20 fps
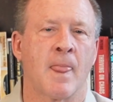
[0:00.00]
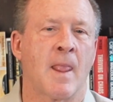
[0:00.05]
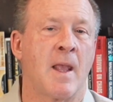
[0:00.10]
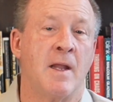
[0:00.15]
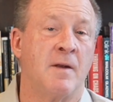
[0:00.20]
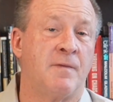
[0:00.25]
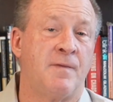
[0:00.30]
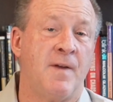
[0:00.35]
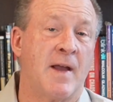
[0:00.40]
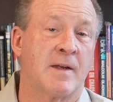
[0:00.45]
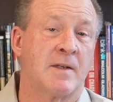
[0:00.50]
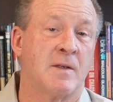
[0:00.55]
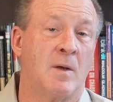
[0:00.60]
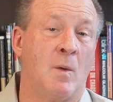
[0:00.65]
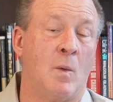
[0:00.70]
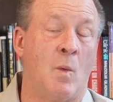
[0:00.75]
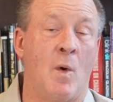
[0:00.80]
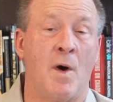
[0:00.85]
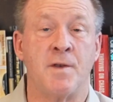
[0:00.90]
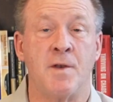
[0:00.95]
In effect,
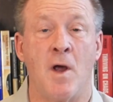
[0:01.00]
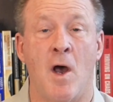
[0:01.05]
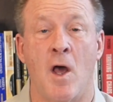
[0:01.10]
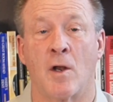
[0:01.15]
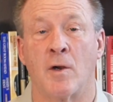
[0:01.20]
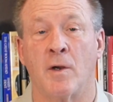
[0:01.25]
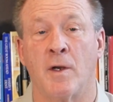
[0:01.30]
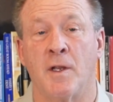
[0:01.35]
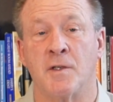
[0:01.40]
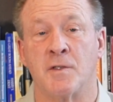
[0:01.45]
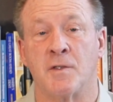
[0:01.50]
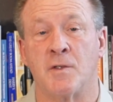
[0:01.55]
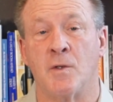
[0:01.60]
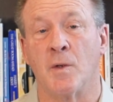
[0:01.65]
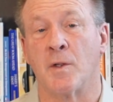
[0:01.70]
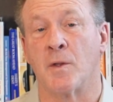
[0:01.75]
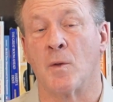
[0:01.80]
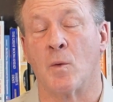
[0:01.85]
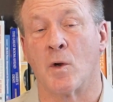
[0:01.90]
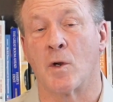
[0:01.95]
$1 is
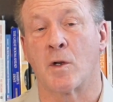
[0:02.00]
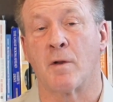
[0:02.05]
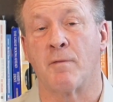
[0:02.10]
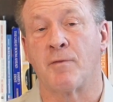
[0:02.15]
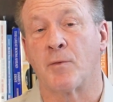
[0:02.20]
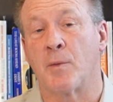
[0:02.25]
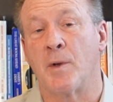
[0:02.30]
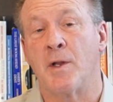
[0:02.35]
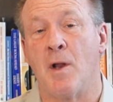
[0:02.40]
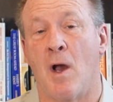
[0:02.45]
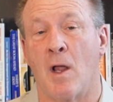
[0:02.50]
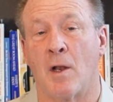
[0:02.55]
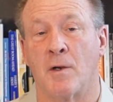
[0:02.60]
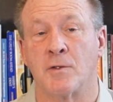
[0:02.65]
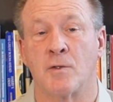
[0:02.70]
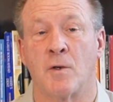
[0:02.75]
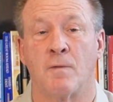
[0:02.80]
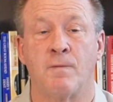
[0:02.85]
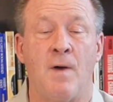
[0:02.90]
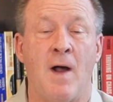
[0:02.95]
doing the work of
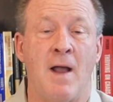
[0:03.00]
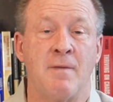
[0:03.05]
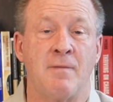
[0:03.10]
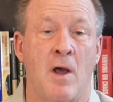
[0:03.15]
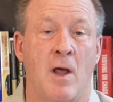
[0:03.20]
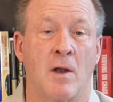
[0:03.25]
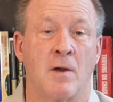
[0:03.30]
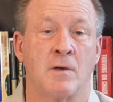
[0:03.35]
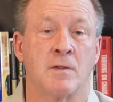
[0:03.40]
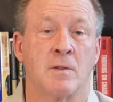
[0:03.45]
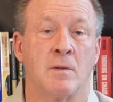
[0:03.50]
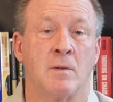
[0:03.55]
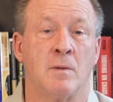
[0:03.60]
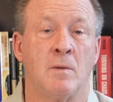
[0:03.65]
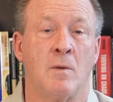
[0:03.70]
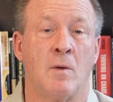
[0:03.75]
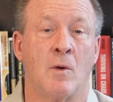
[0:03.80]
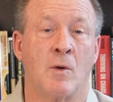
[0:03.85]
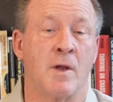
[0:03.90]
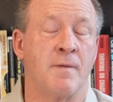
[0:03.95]
$3 or $5
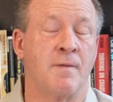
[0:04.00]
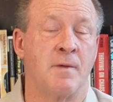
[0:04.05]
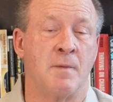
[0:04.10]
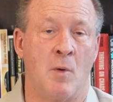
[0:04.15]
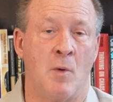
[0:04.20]
or even